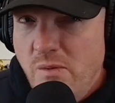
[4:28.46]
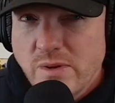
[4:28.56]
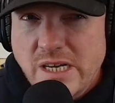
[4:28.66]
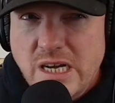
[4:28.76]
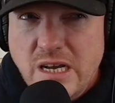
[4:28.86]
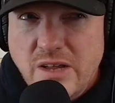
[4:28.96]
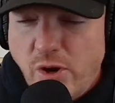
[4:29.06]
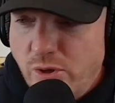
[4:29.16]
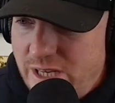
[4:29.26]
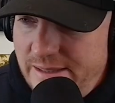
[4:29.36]
It was a
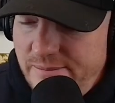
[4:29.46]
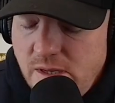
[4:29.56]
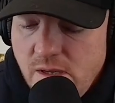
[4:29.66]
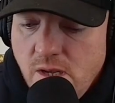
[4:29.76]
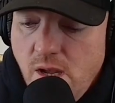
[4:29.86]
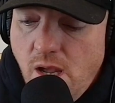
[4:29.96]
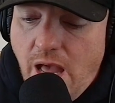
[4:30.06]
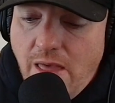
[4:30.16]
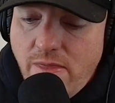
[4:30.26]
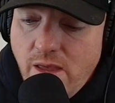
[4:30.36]
thirteen.
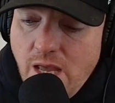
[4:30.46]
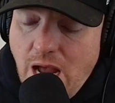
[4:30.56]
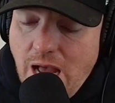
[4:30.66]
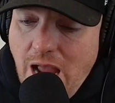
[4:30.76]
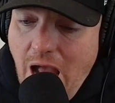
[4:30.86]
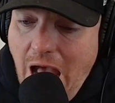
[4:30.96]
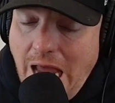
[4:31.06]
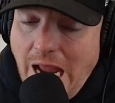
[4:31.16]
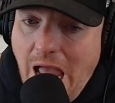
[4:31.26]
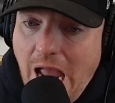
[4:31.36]
And then I
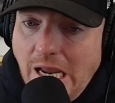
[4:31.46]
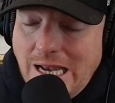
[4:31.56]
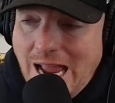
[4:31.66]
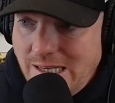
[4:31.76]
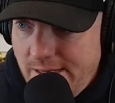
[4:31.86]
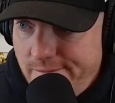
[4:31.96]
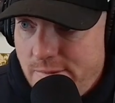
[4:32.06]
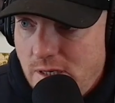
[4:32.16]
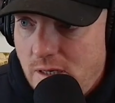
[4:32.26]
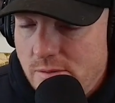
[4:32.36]
had a
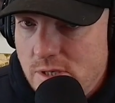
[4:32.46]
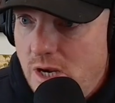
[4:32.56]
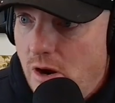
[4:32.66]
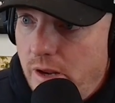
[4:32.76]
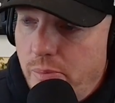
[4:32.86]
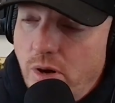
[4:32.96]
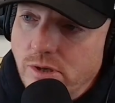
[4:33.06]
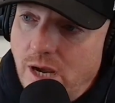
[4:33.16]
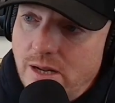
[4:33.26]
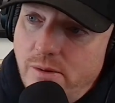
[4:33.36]
nineteen. Uh, it was a T R D Pro,
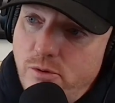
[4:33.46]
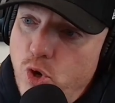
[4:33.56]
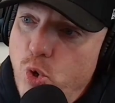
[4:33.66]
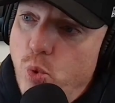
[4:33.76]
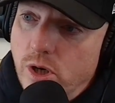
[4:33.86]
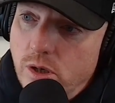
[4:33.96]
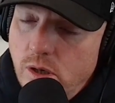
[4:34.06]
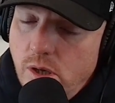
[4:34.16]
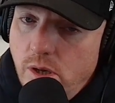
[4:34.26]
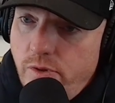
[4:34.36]
so kind of the newer
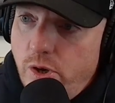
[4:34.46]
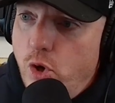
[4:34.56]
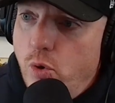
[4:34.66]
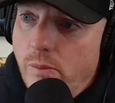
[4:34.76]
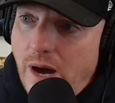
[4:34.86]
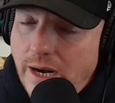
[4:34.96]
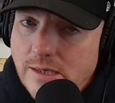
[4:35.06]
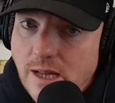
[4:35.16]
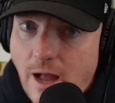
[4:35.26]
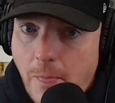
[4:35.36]
the newer
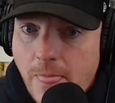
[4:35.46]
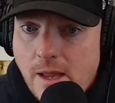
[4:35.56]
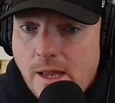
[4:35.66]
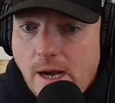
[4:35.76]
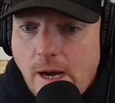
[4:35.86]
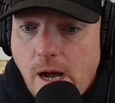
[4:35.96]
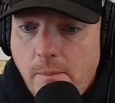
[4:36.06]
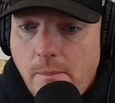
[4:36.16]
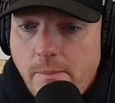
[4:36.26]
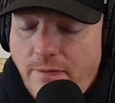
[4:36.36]
body style, right?
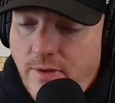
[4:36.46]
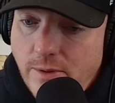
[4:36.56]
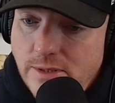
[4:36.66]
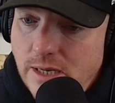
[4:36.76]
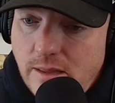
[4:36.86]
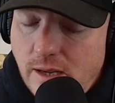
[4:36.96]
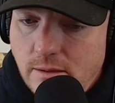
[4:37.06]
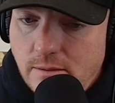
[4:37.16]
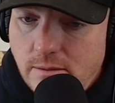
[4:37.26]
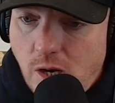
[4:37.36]
Um, not that there was
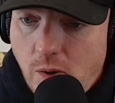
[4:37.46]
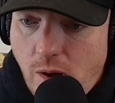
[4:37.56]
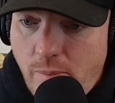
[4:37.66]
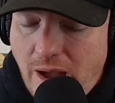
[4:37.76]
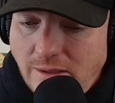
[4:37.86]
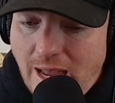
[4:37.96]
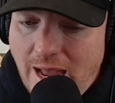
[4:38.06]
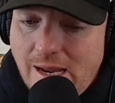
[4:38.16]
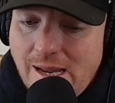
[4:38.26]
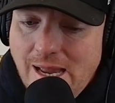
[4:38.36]
anything, you know, about
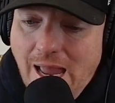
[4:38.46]
that.